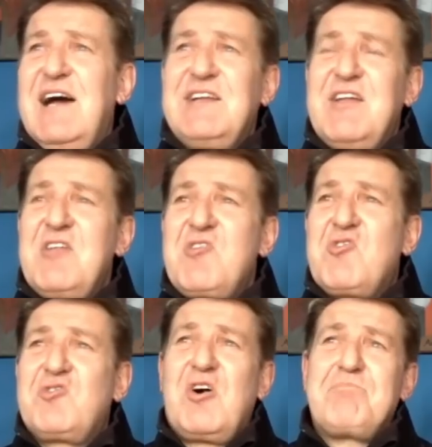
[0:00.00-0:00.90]
didn't
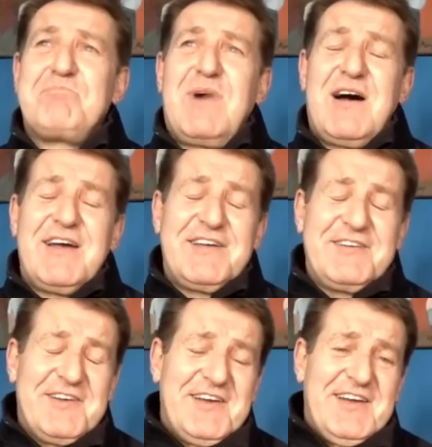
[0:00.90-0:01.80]
stop my
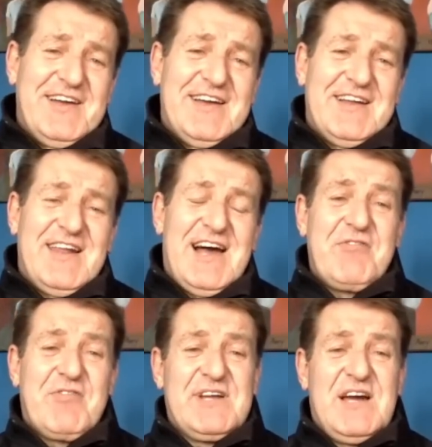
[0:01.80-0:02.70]

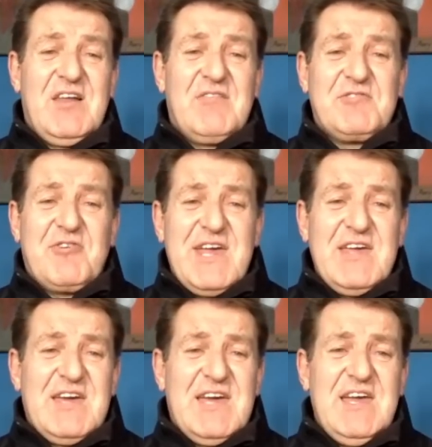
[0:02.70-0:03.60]
lifestyle of
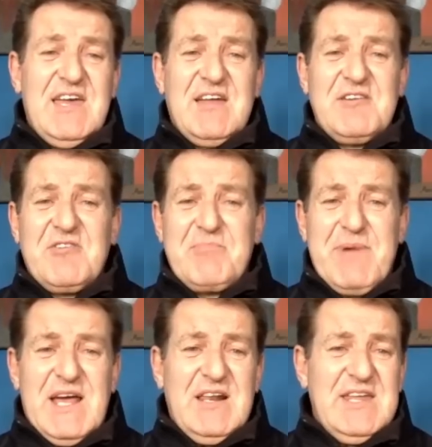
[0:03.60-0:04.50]
drinking and
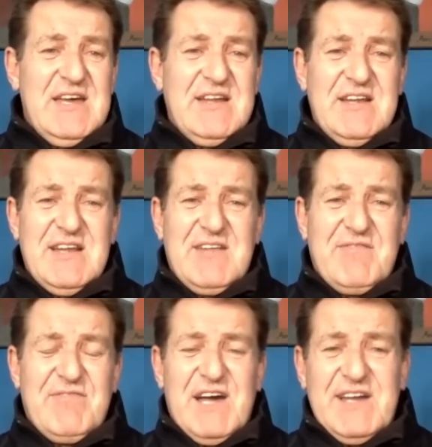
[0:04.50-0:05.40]
rebellion
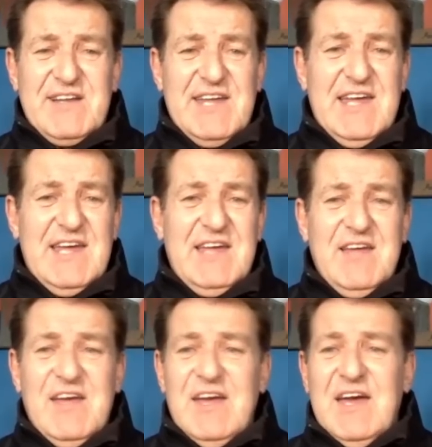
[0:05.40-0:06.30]
and
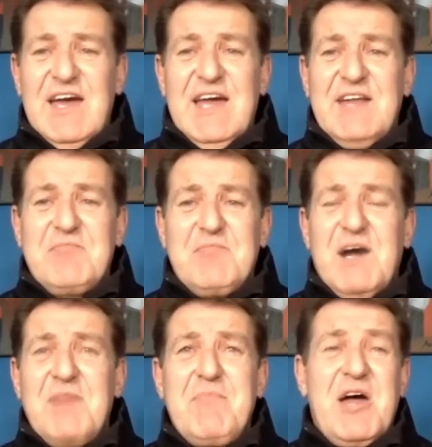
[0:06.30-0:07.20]
fighting. And
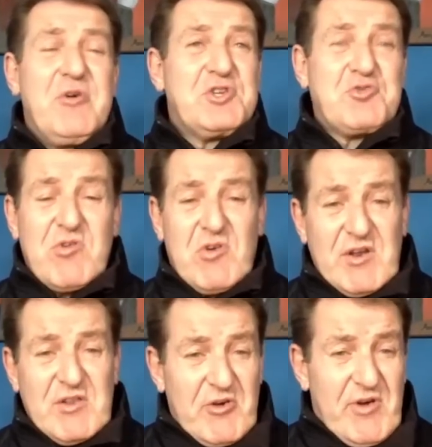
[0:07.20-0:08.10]
my marriage was
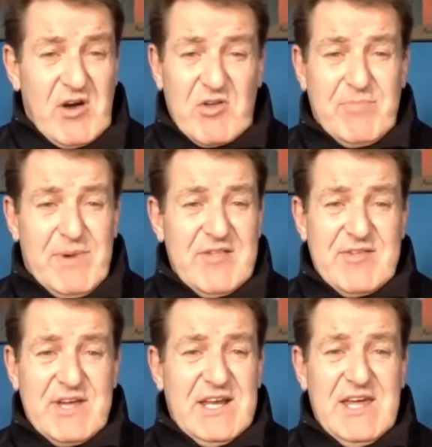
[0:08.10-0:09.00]
on the rocks,
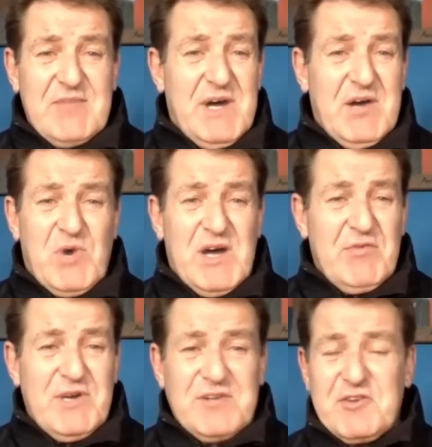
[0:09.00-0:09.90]
basically. My
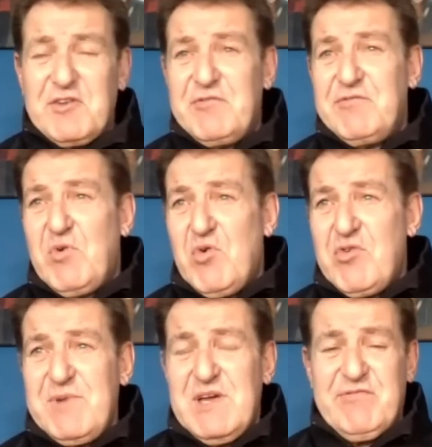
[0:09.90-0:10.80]
wife wanted to
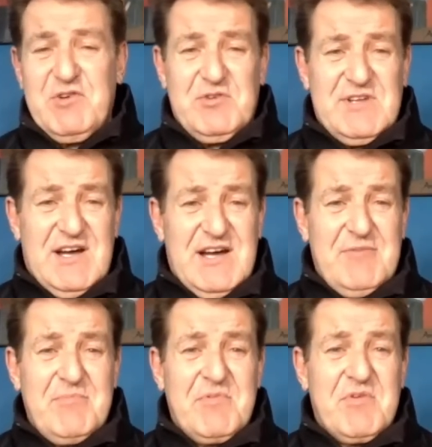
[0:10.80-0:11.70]
divorce me a few
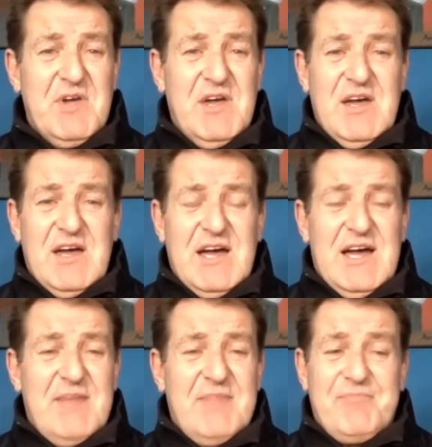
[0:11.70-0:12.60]
times.
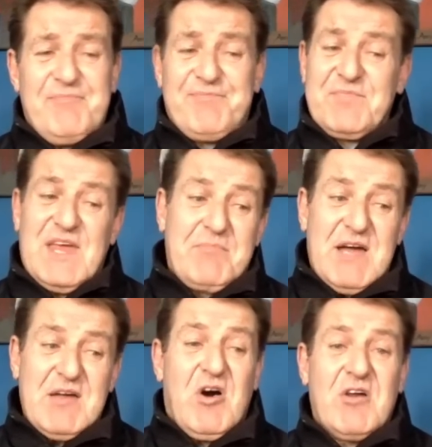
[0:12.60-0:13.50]
Um, and
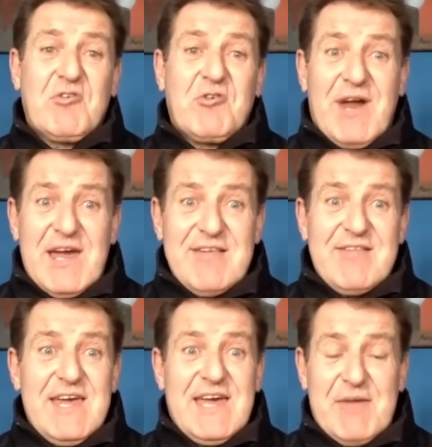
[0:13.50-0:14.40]
by God's
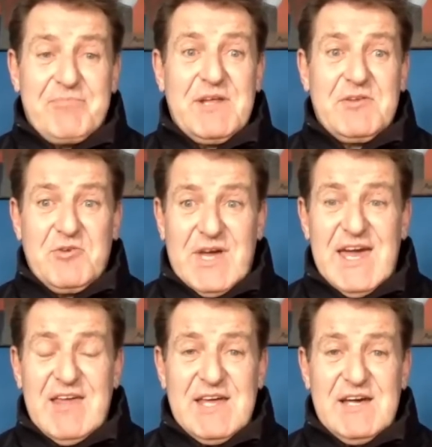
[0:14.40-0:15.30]
grace, He kept it
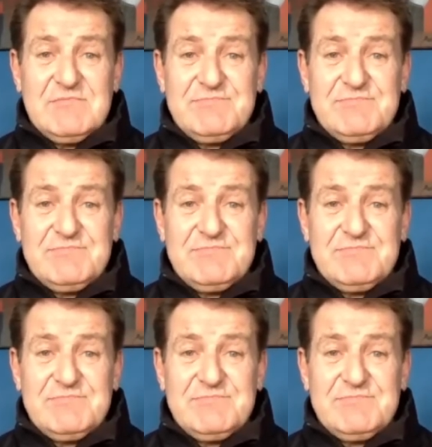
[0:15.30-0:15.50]
together.